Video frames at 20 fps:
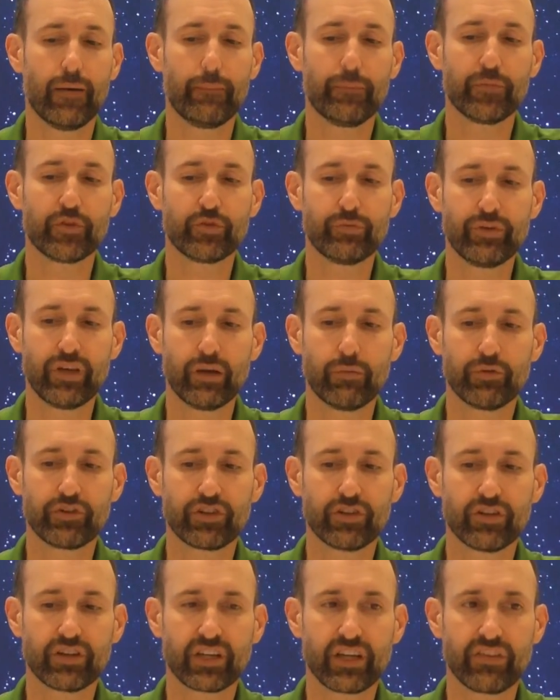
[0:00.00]
to be able
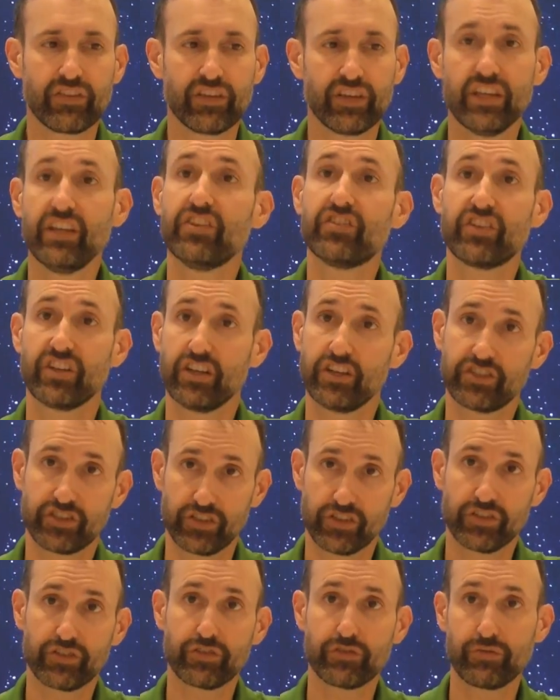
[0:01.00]
to look at the heat
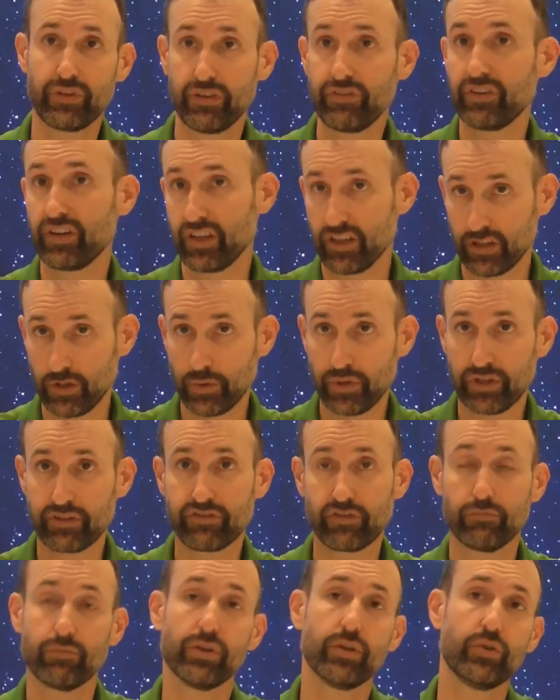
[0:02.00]
signatures, even including
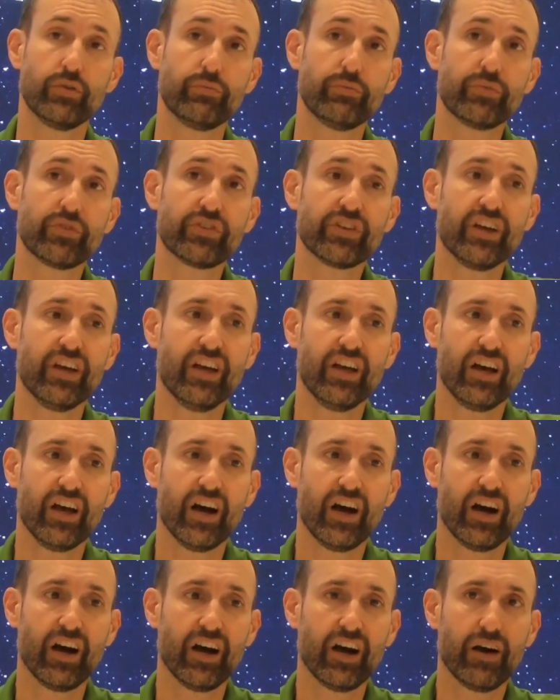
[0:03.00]
from plumes,
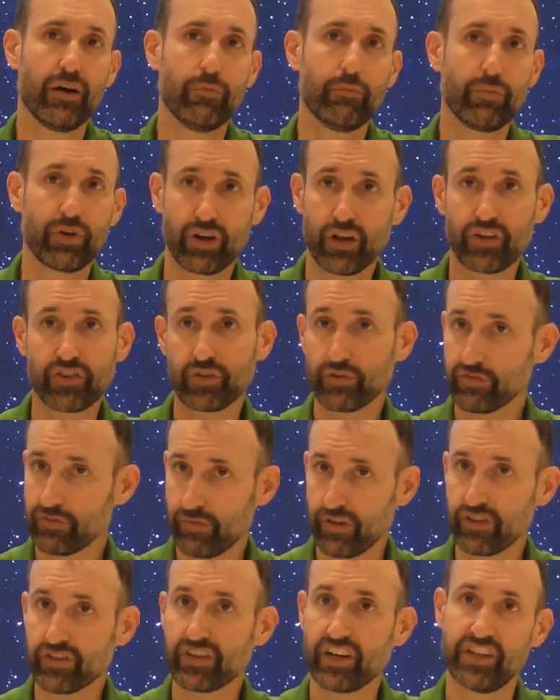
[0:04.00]
but also
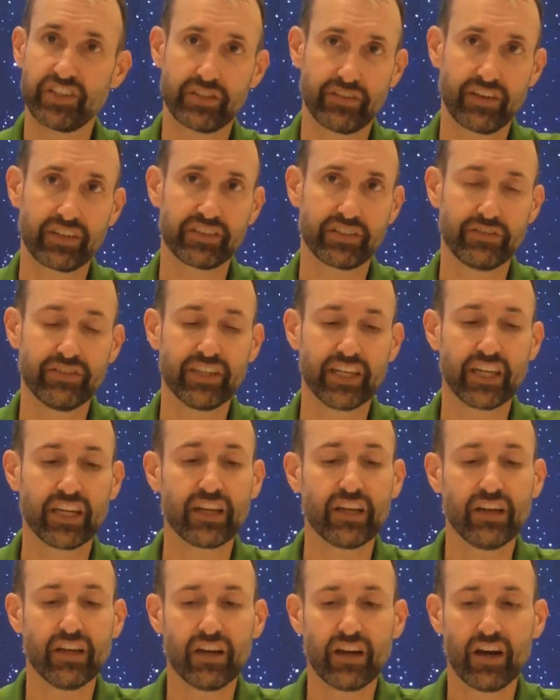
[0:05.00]
from other kinds of activity.
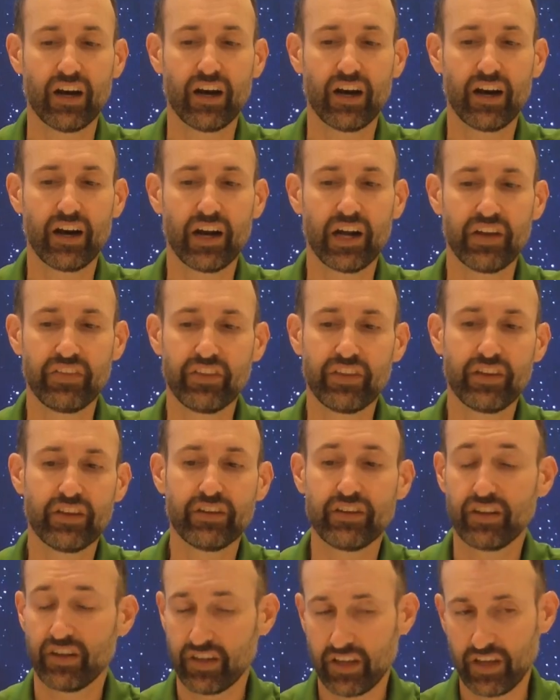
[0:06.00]
And
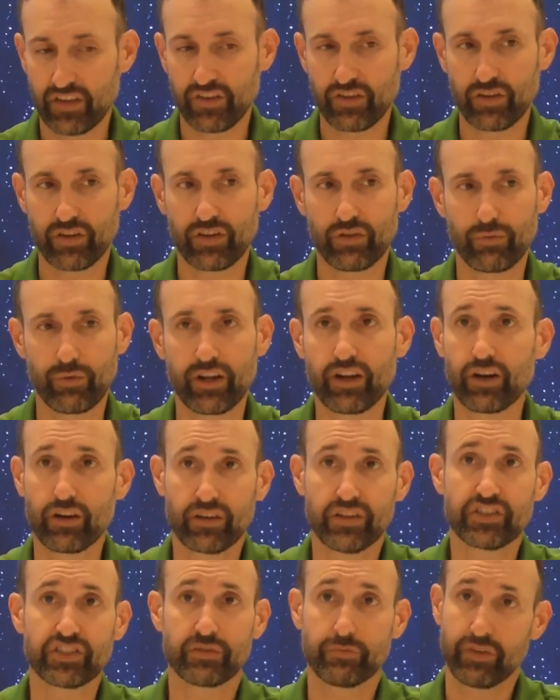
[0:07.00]
then again, the
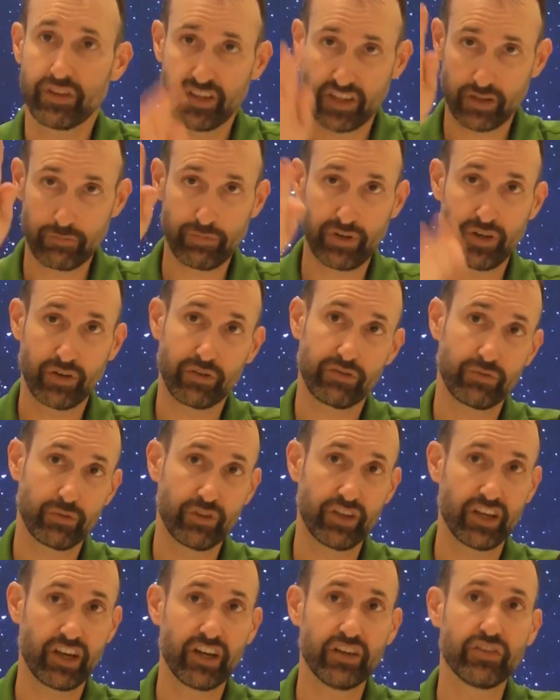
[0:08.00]
radar instrument that can peer
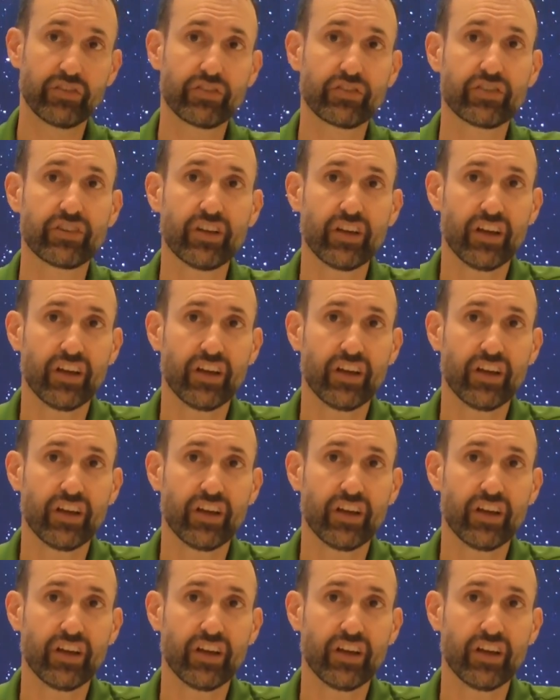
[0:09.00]
through the ice.